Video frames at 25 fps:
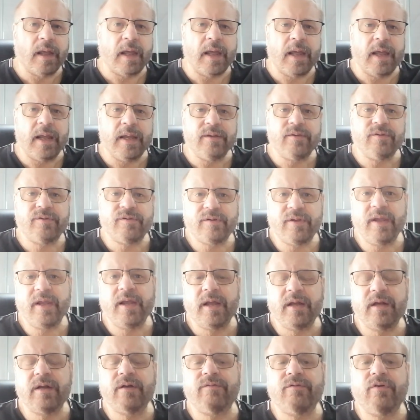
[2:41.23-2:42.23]
a
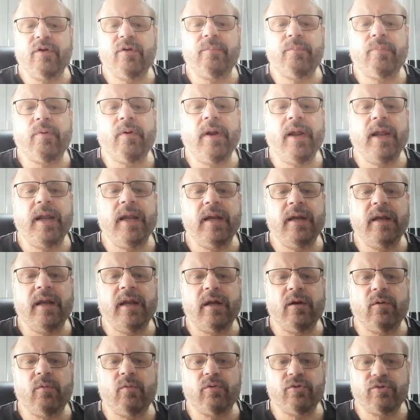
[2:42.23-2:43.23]
scan of your brain,
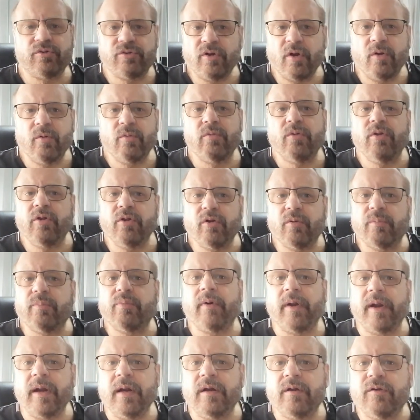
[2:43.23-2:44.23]
and it will show that your
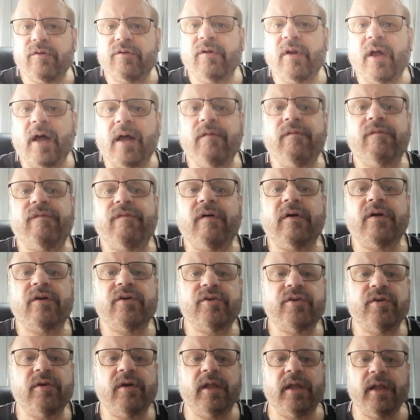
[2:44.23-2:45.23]
brain is not
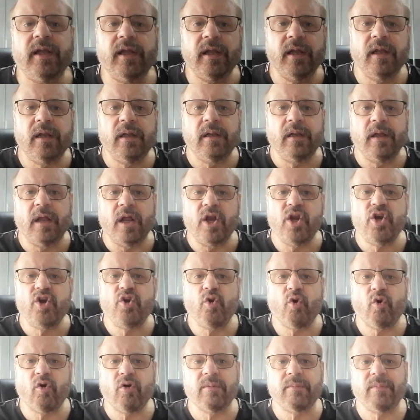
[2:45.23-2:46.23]
functioning
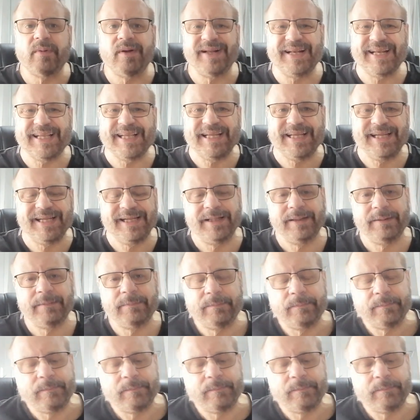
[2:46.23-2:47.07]
normally.